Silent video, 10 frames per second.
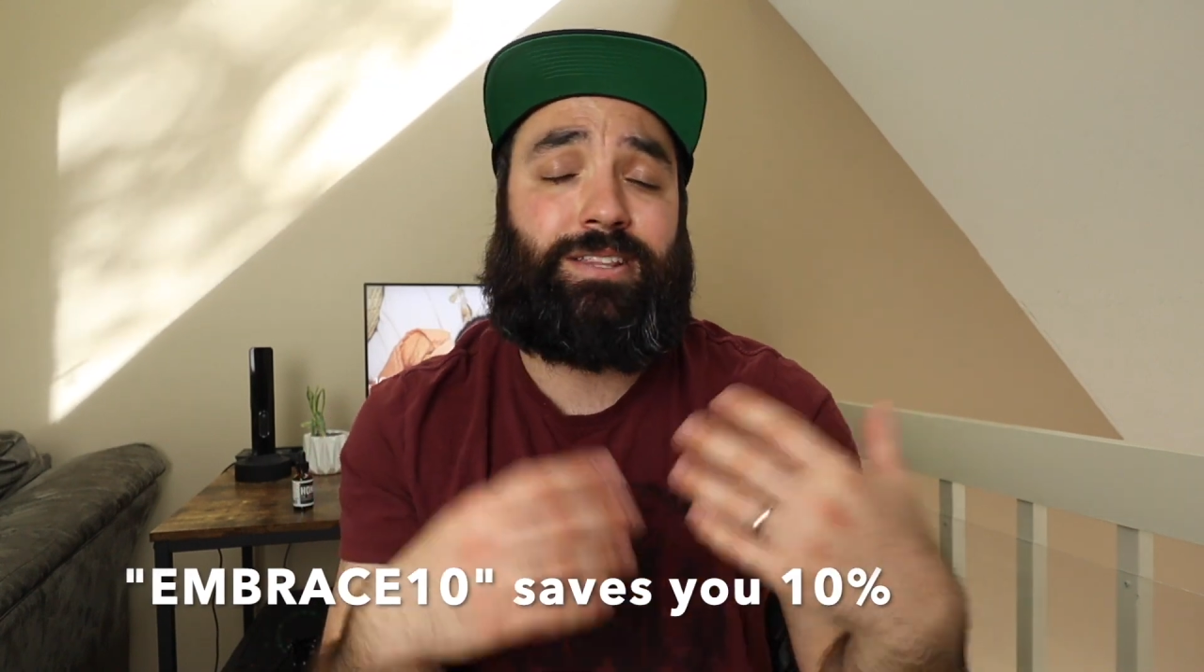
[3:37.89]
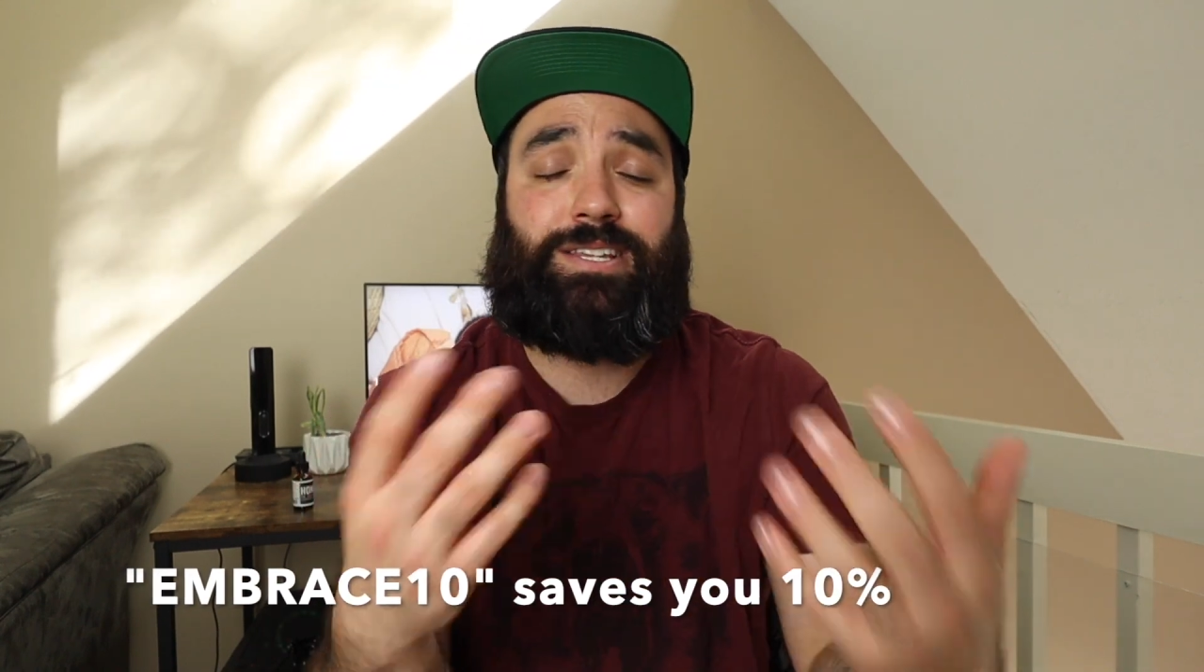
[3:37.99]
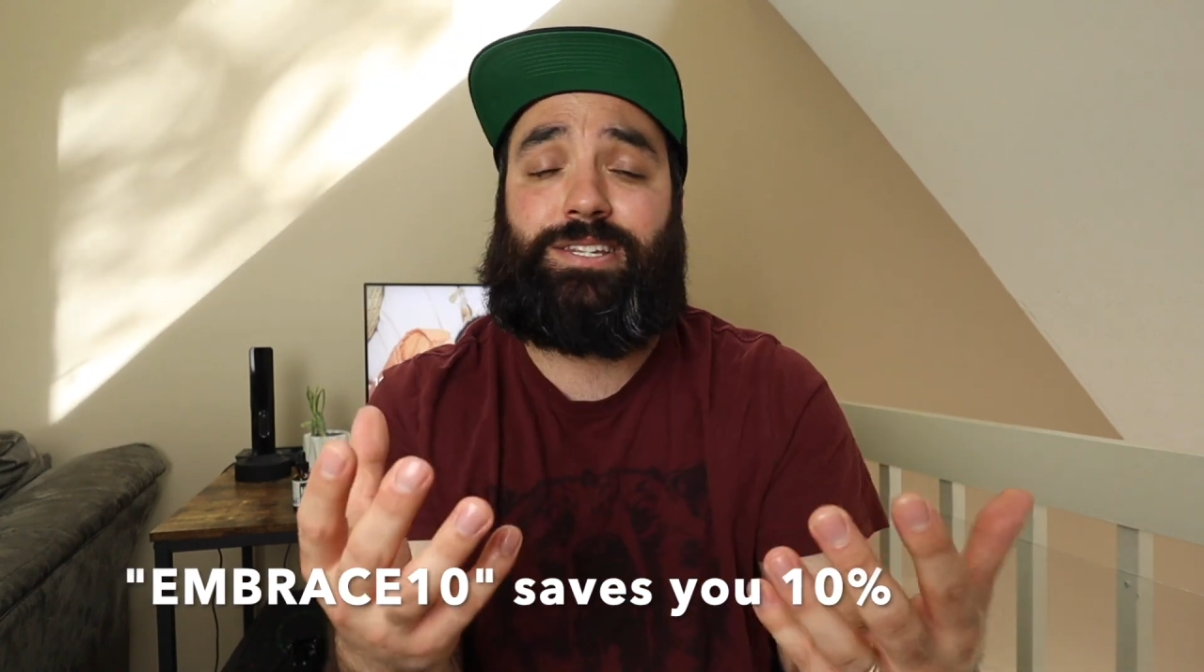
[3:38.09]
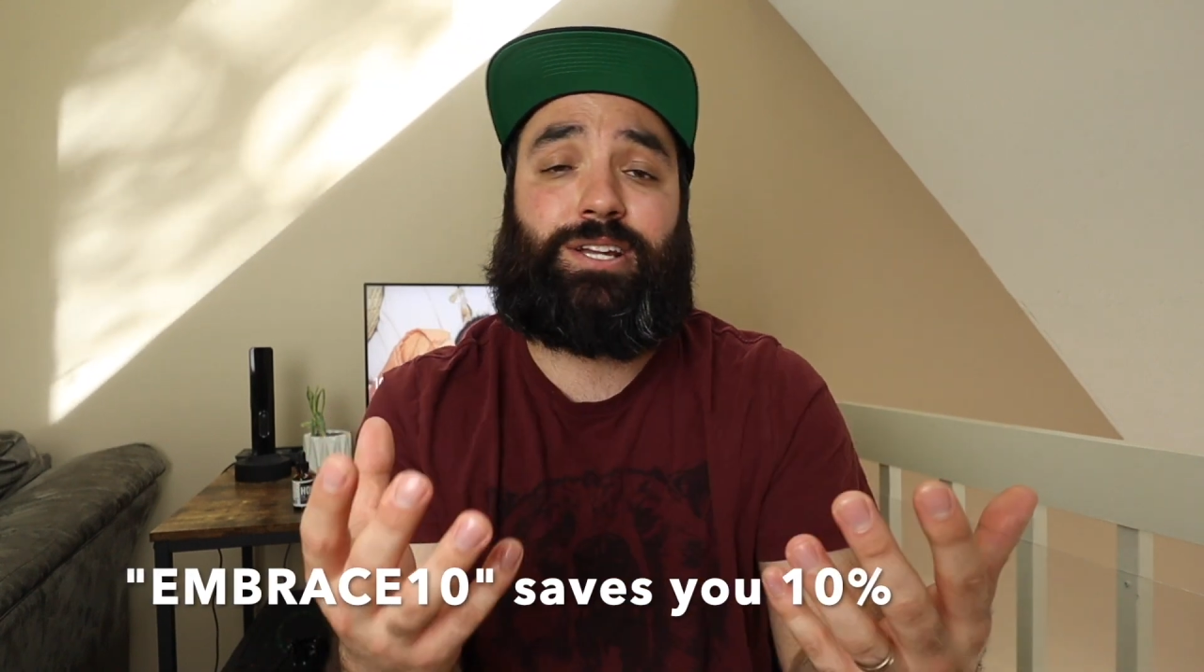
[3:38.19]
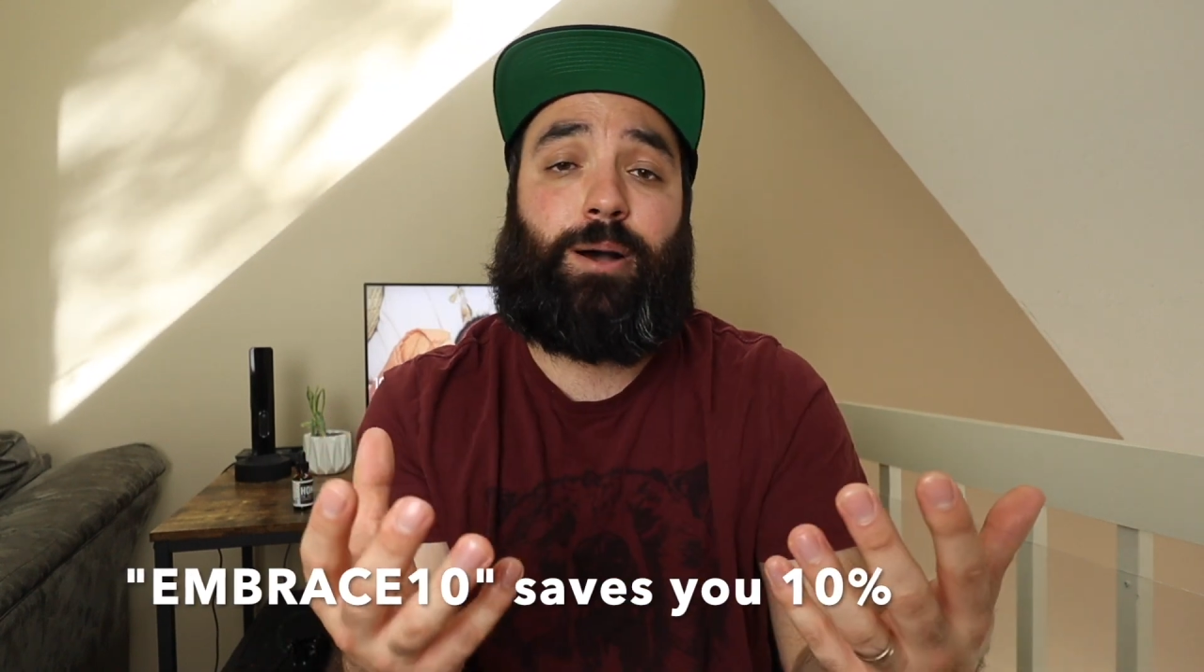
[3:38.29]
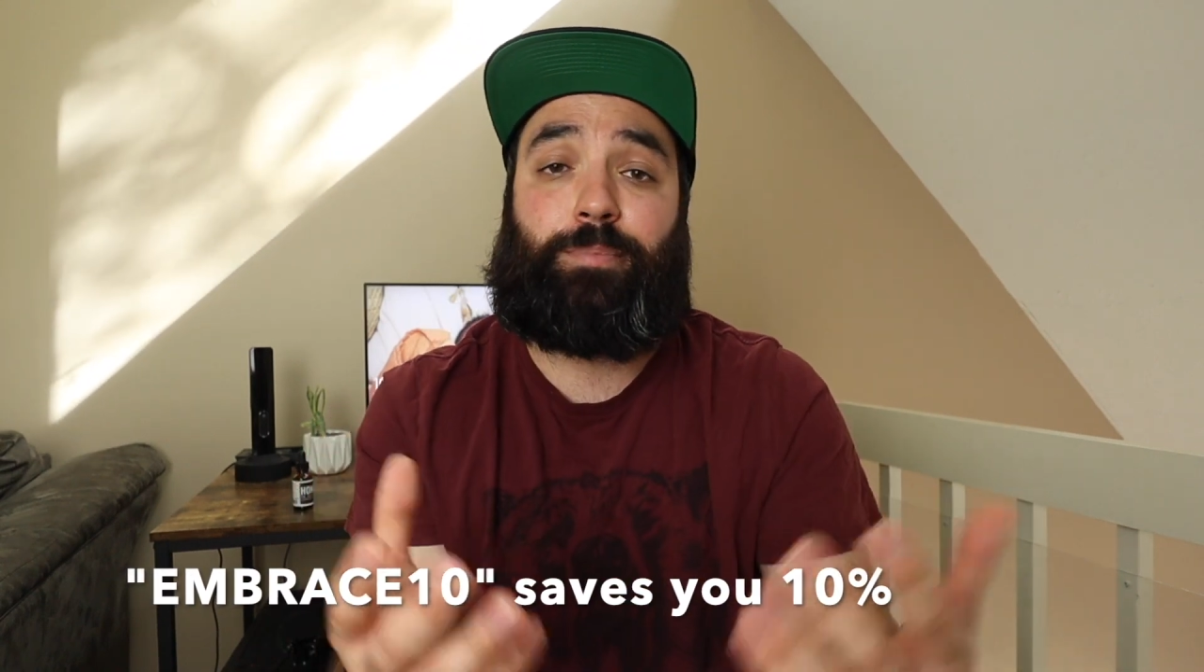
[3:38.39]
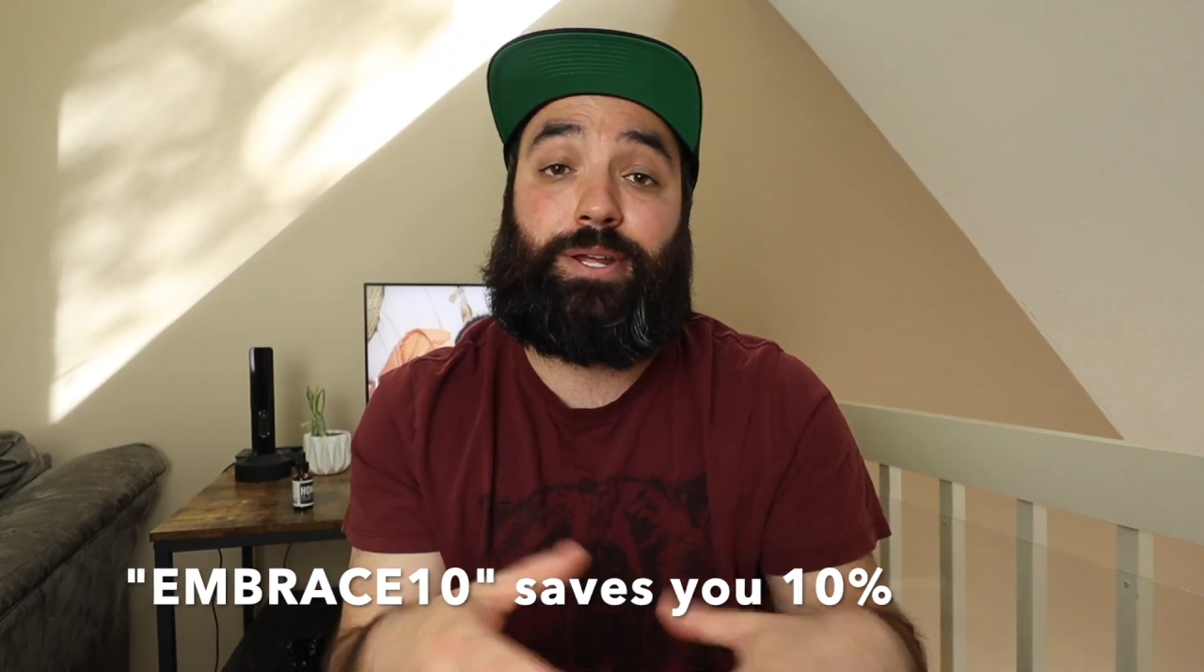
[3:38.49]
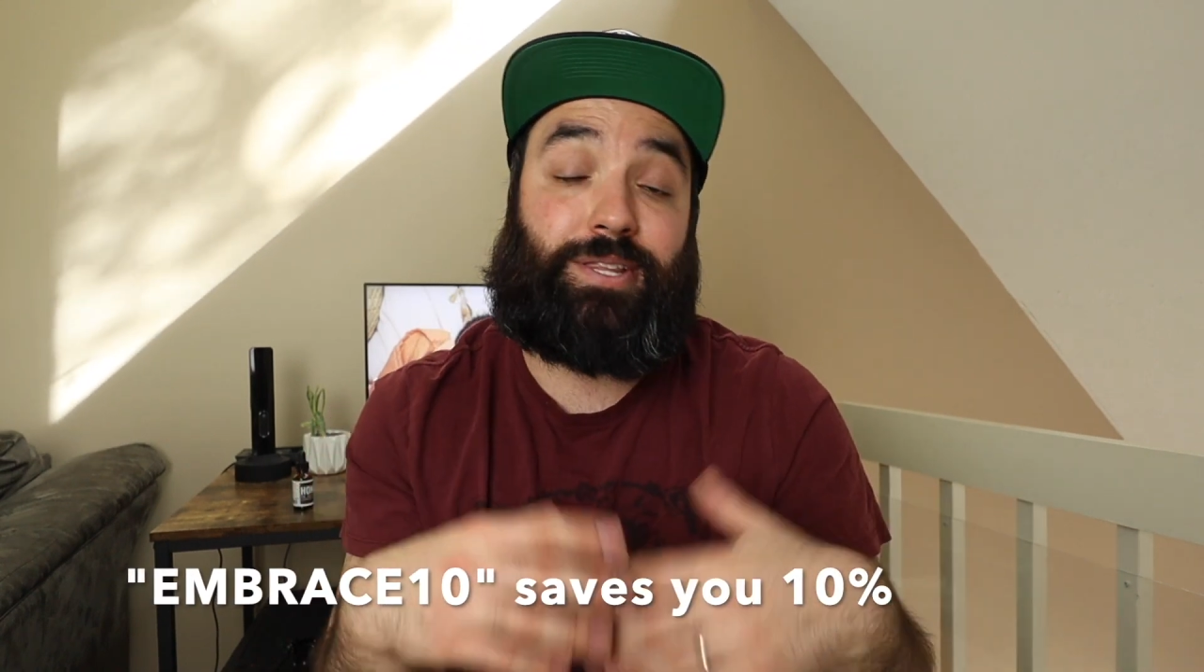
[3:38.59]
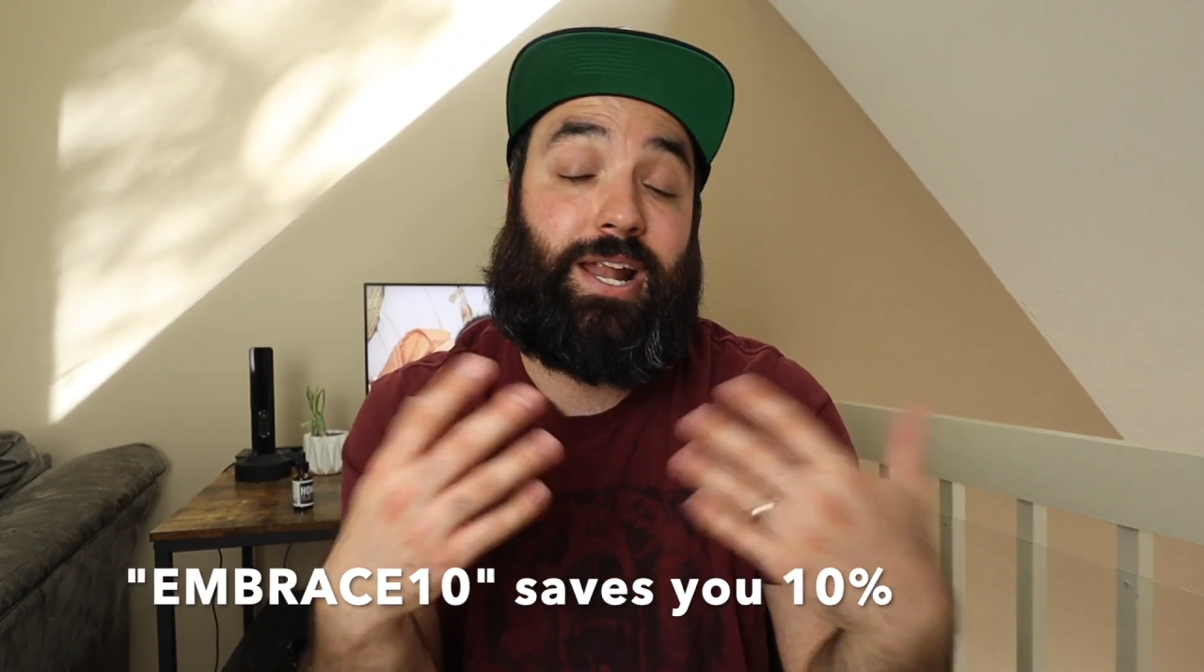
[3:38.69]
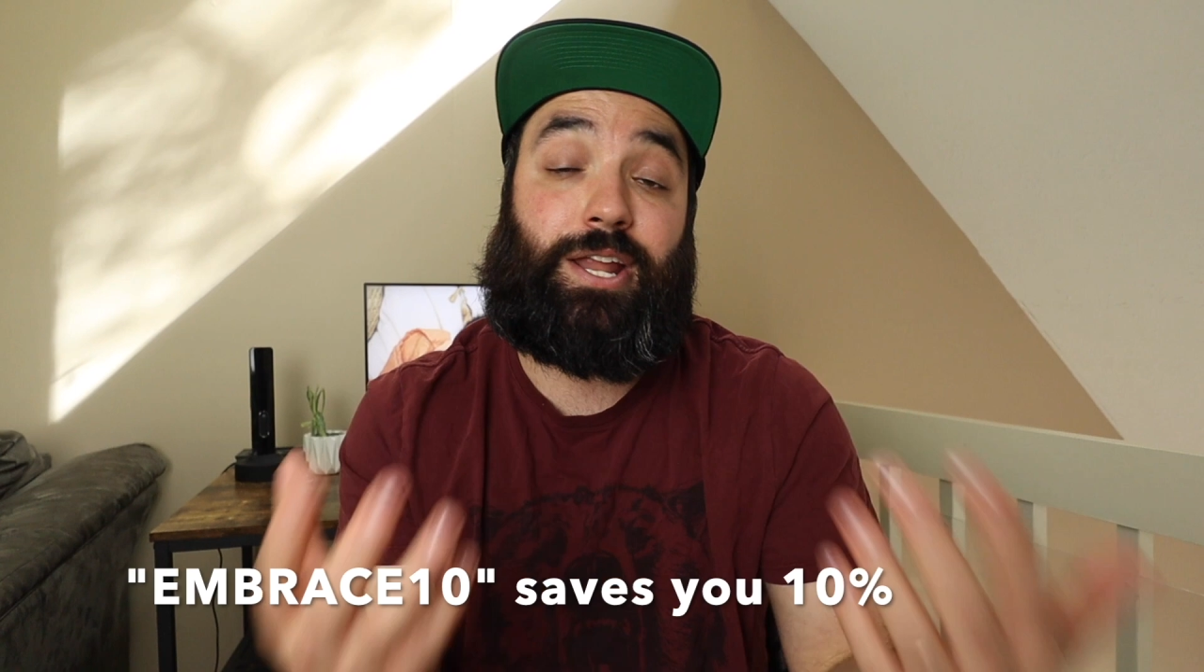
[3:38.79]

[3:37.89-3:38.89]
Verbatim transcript: this is a company that